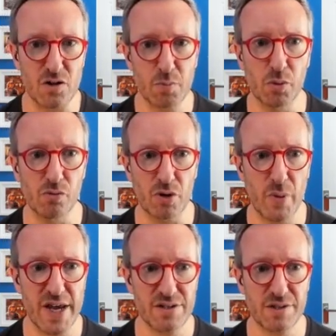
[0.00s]
this pull
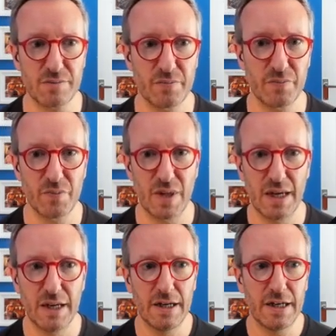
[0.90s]
request.
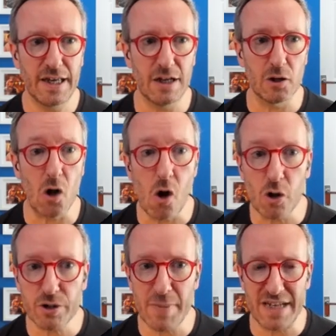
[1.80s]
It'll
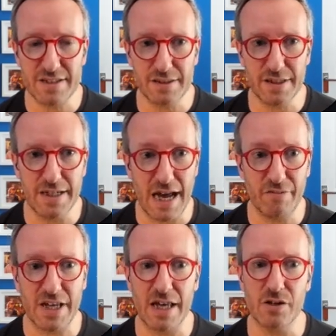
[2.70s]
automatically
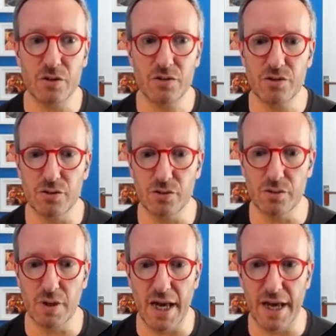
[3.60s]
navigate you
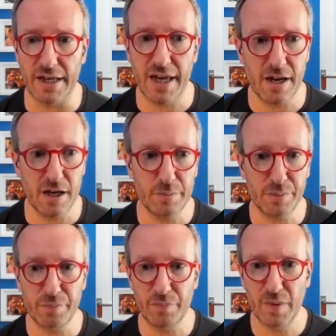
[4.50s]
to GitHub,
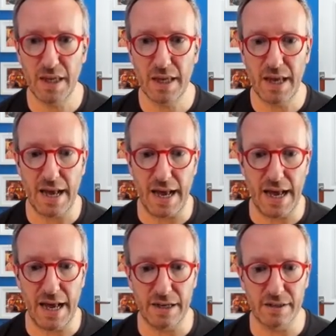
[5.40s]

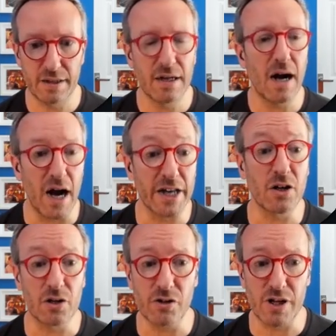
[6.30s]
and I
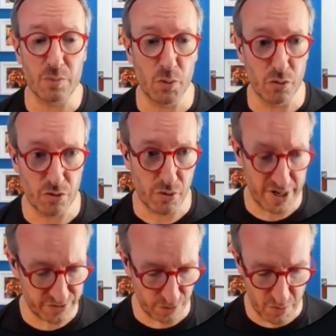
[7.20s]
can create the pull
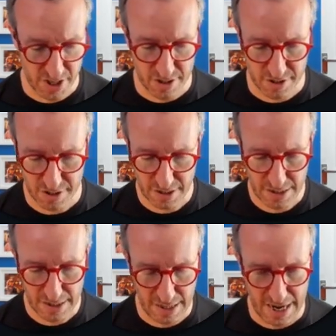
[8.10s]
request from here.
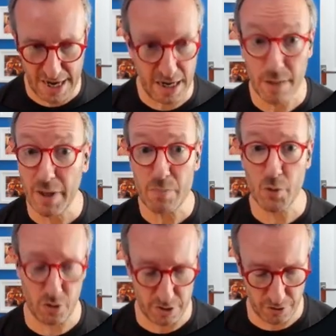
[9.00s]
And I might
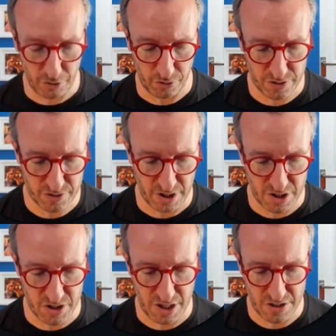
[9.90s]
put in a note
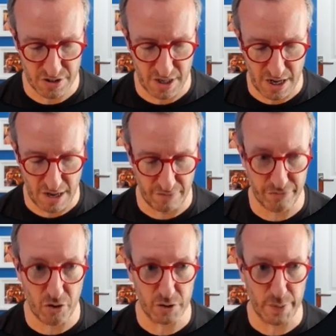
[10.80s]
such as
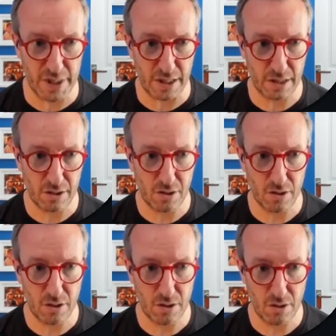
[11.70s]
following
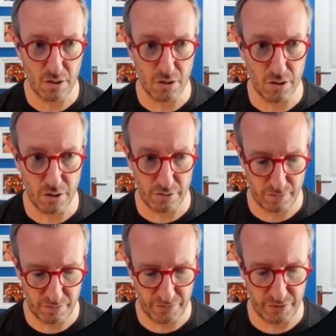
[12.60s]

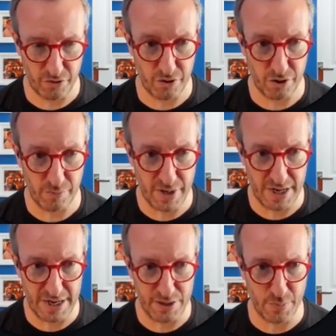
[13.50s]
on from
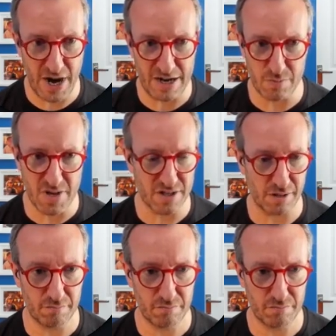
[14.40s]
the brand meeting.